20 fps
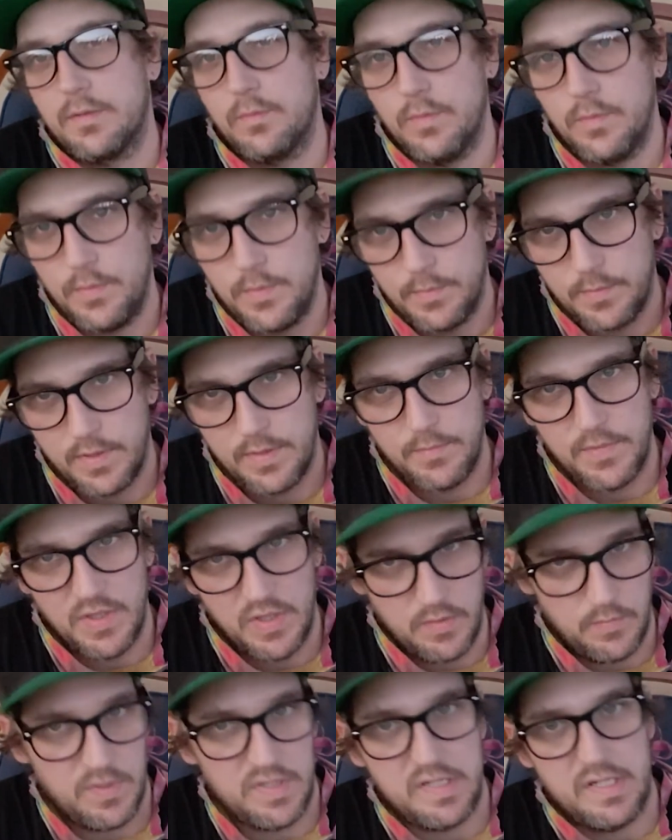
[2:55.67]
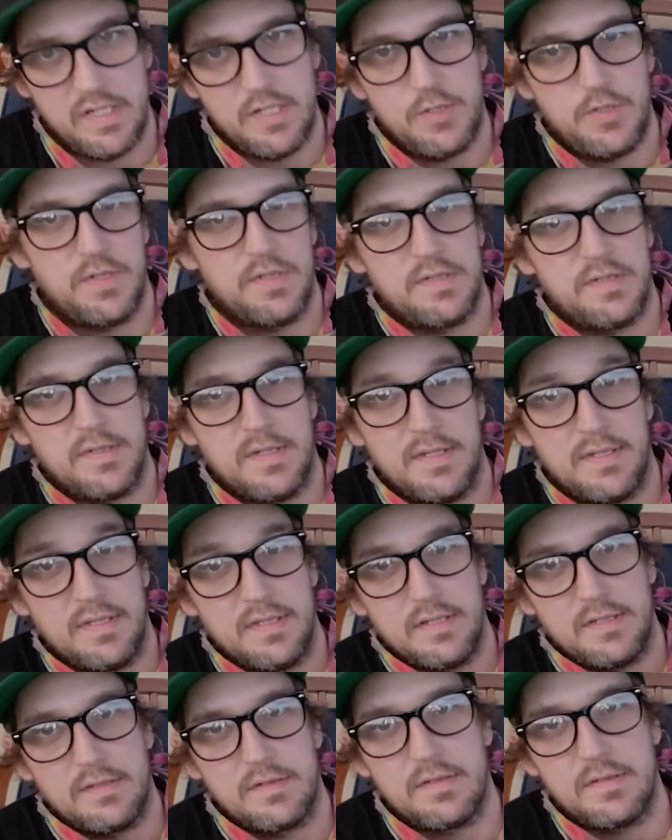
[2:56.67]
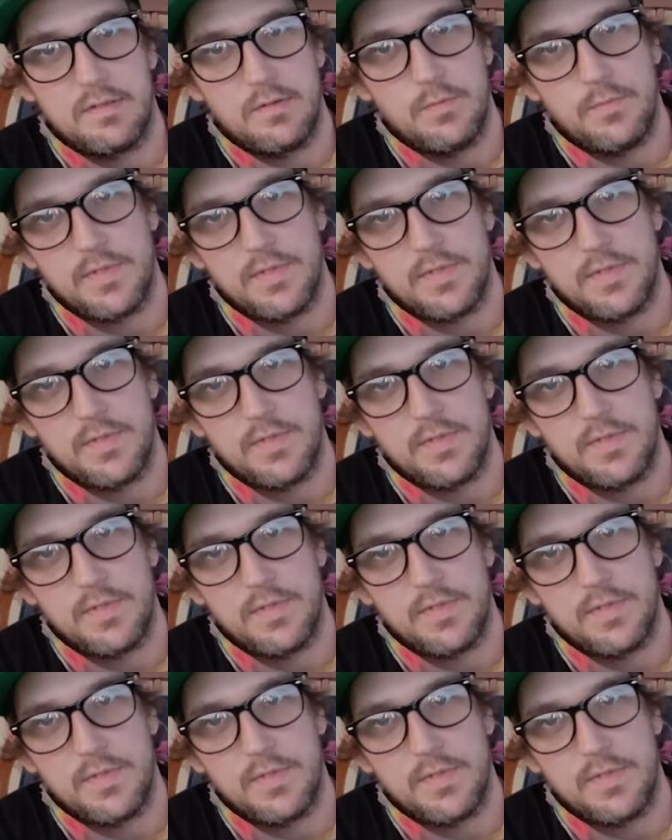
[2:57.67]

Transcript: it when people give me limitations on things to do,